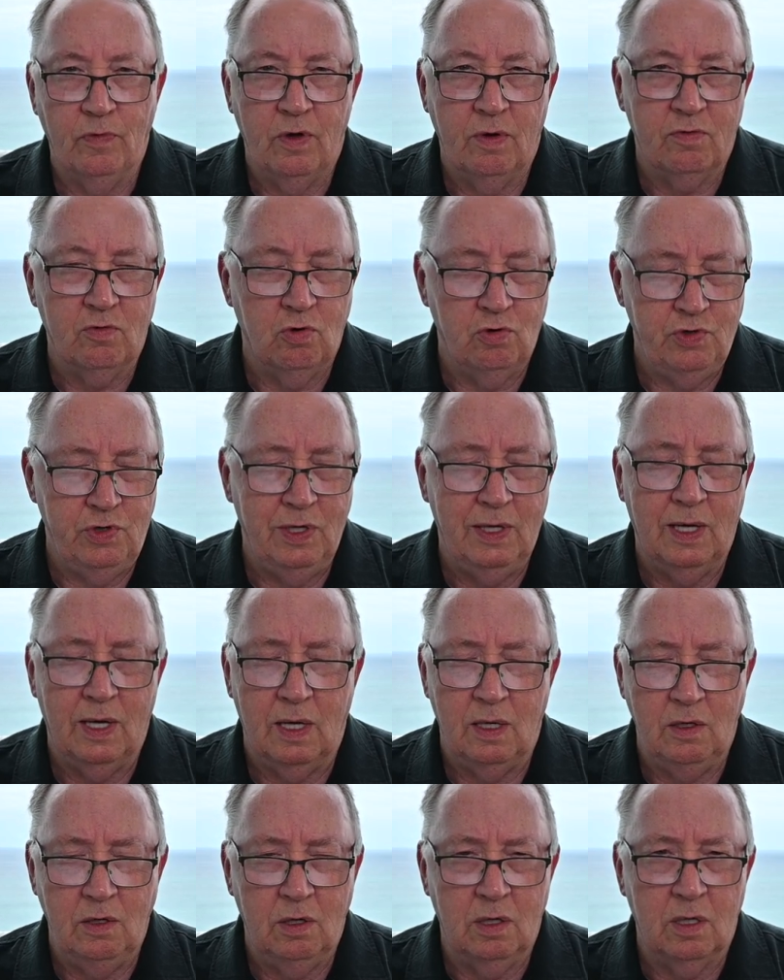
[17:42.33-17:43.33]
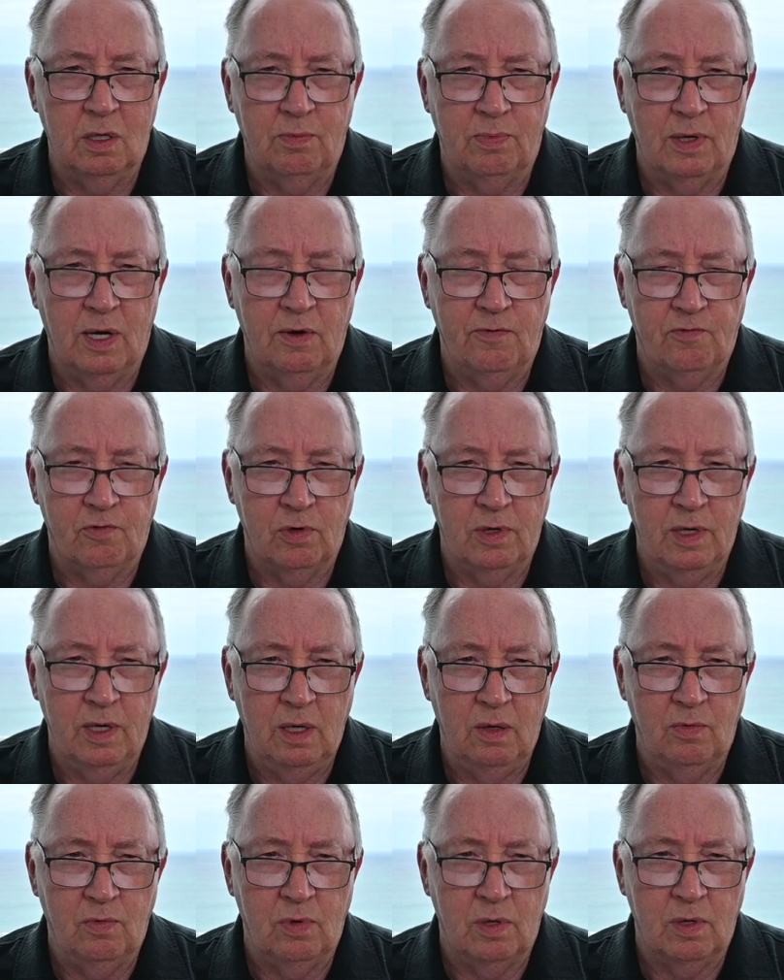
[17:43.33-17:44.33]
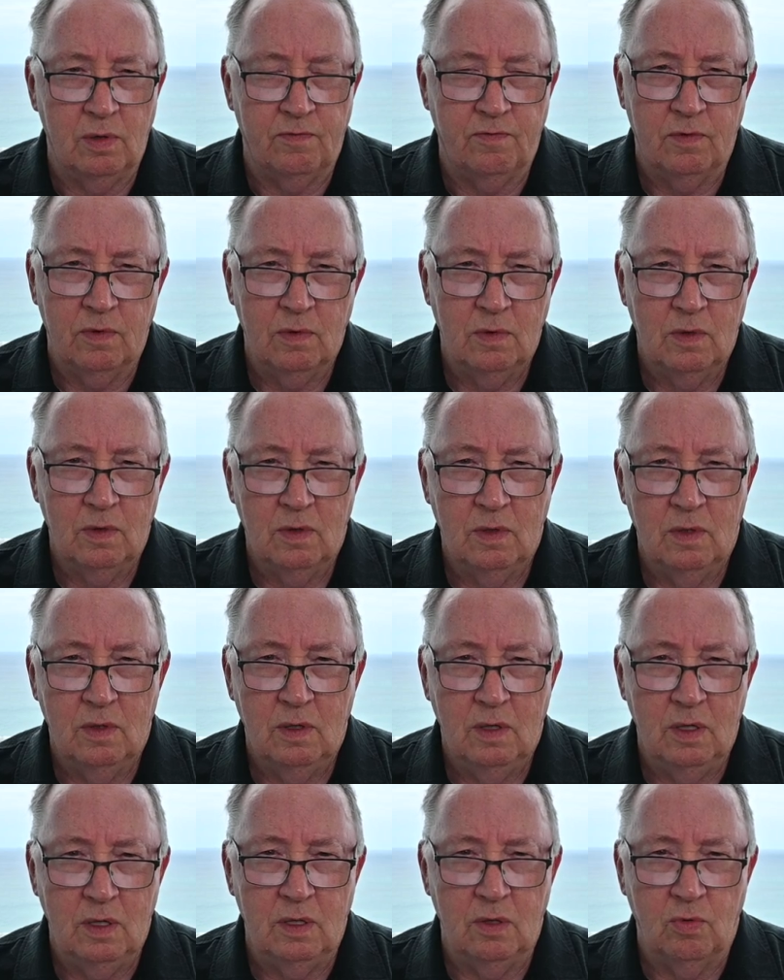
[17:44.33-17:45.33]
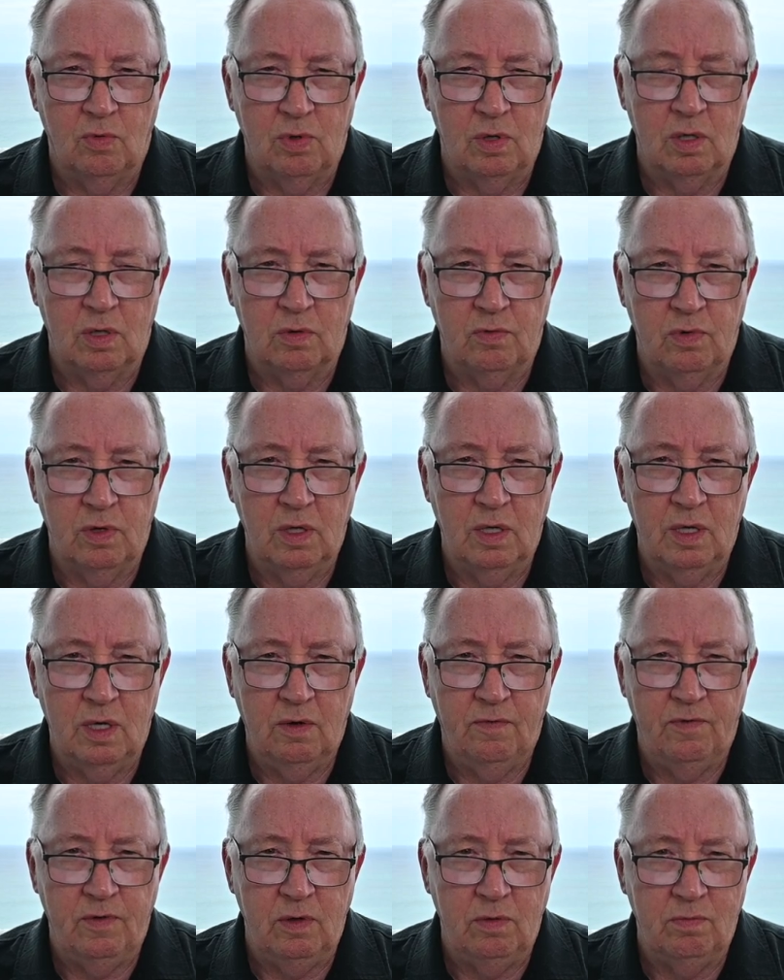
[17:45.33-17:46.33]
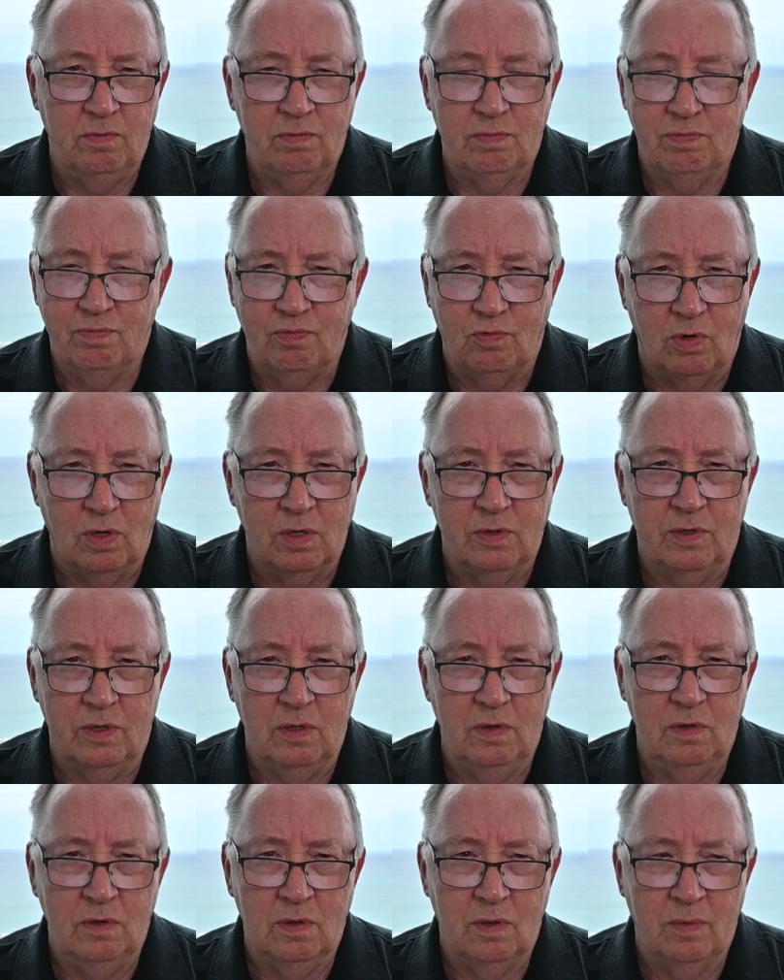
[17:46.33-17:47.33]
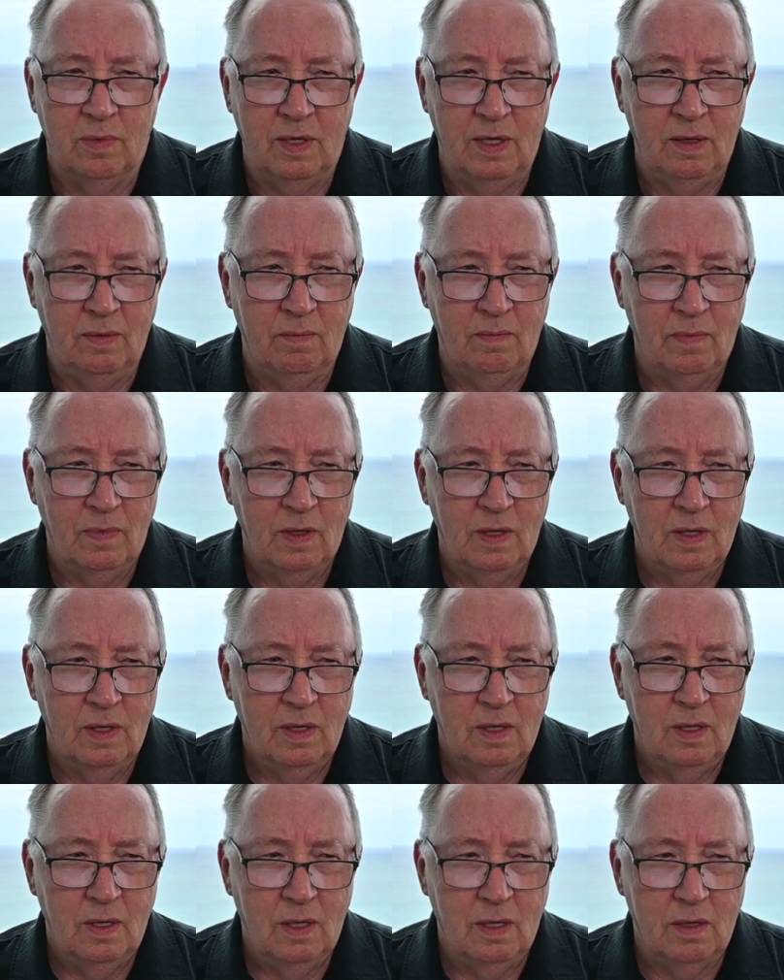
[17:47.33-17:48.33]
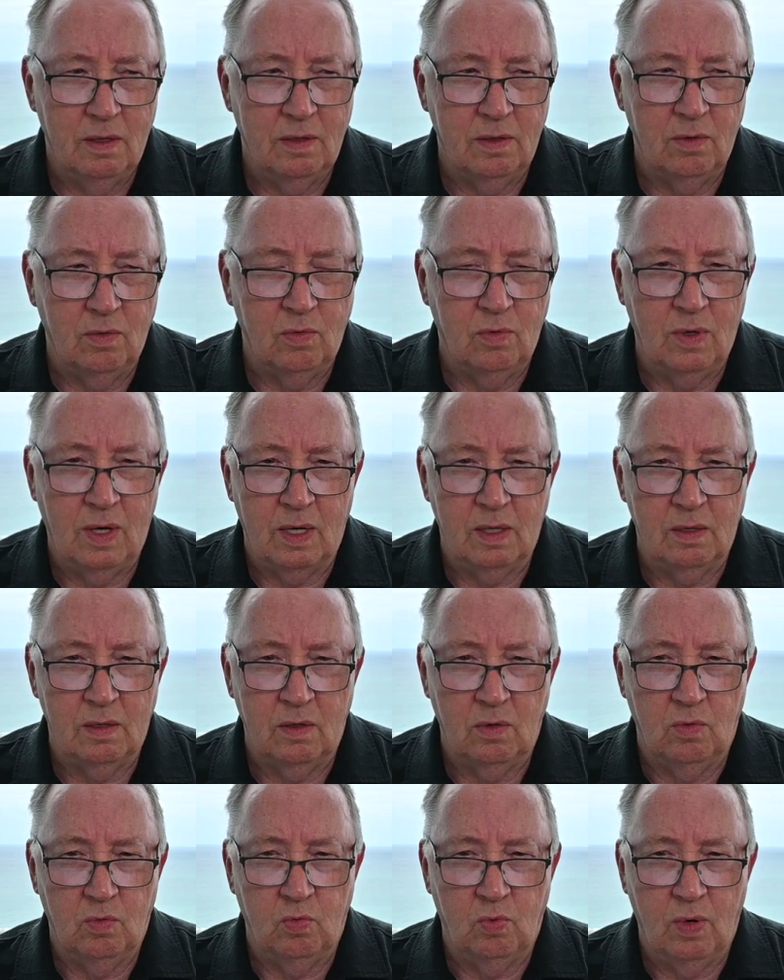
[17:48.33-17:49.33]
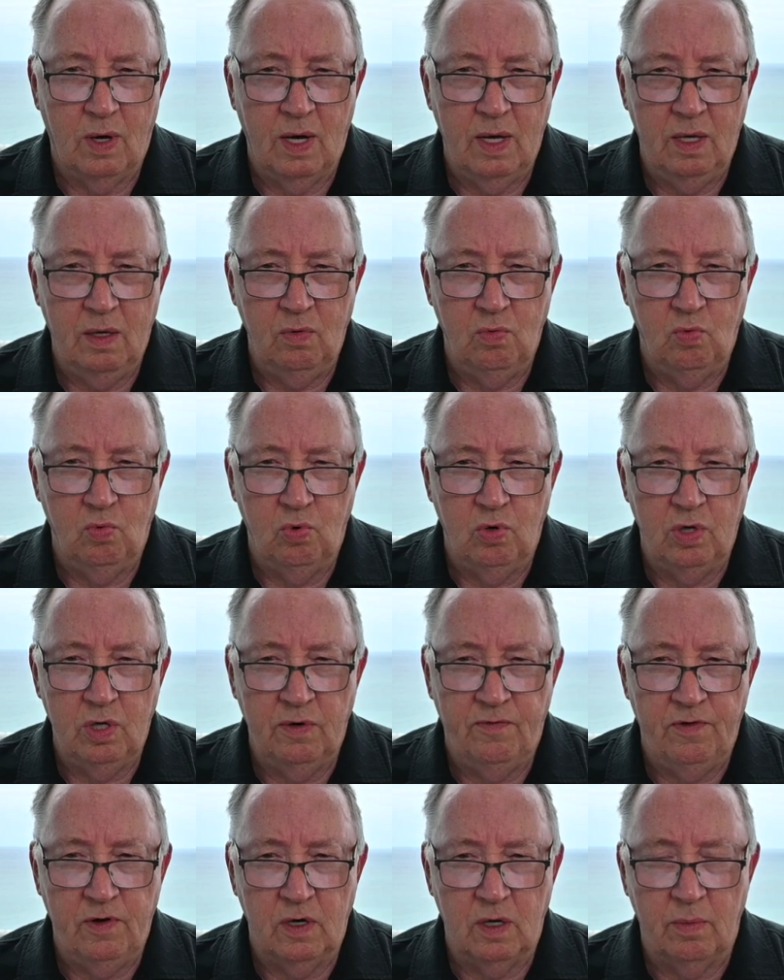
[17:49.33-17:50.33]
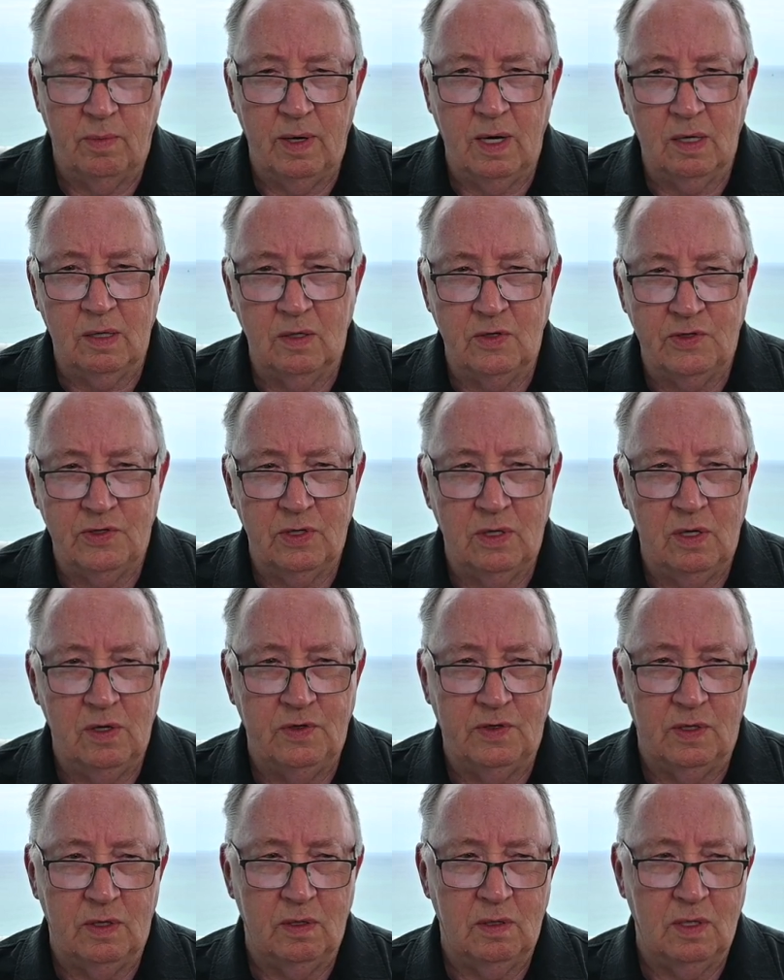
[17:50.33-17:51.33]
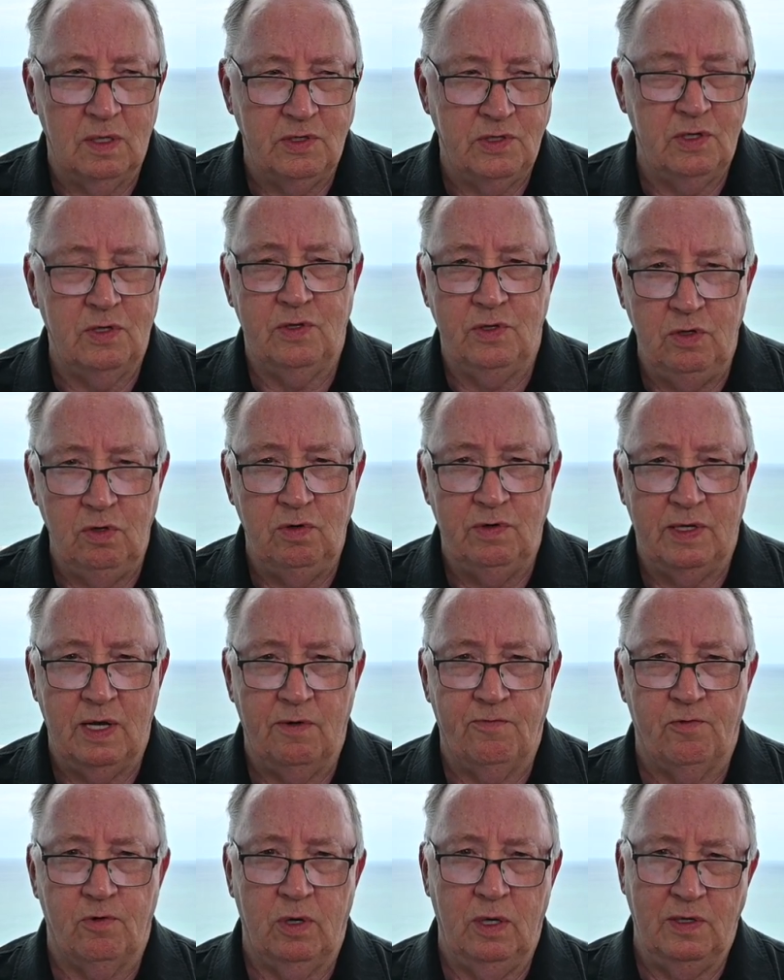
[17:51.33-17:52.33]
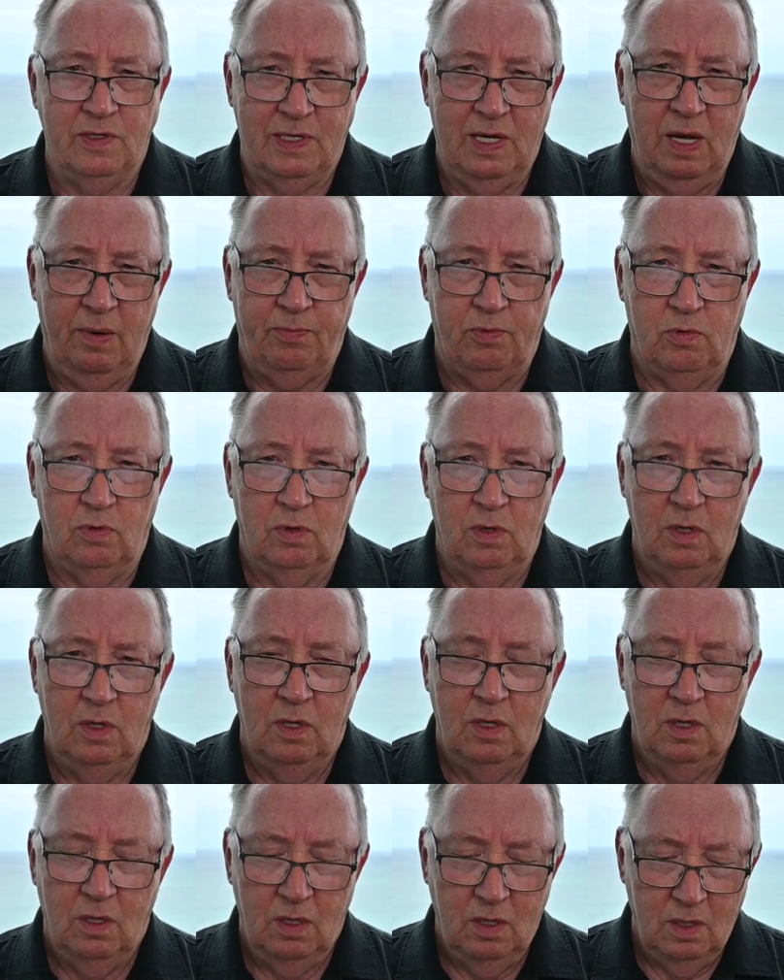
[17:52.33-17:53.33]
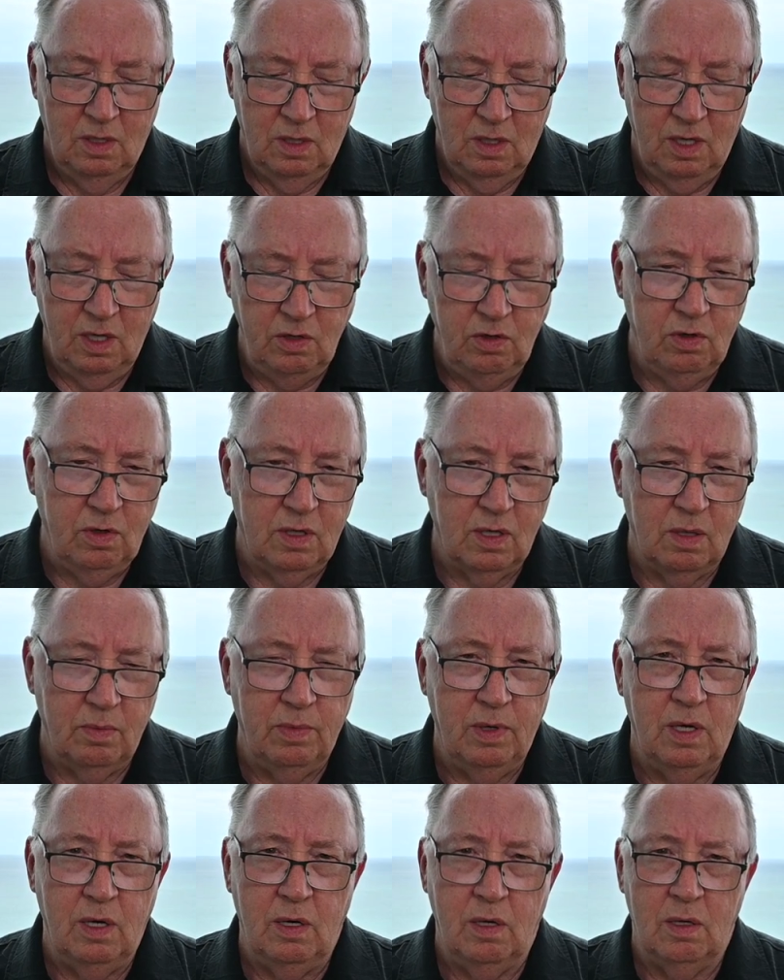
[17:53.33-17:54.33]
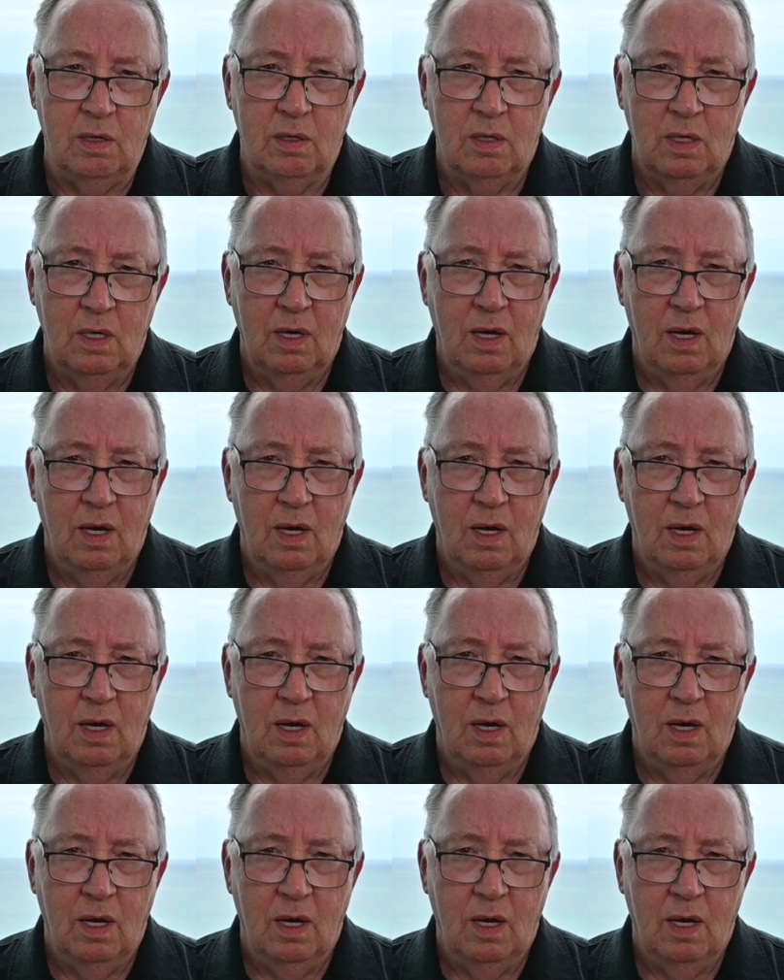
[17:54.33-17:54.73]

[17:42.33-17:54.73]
Of course you can. You can apply for it anywhere in the world, really, if you want to. I mean, I don't know why you would. If you're an American citizen, let's just use that for an example, and you come here,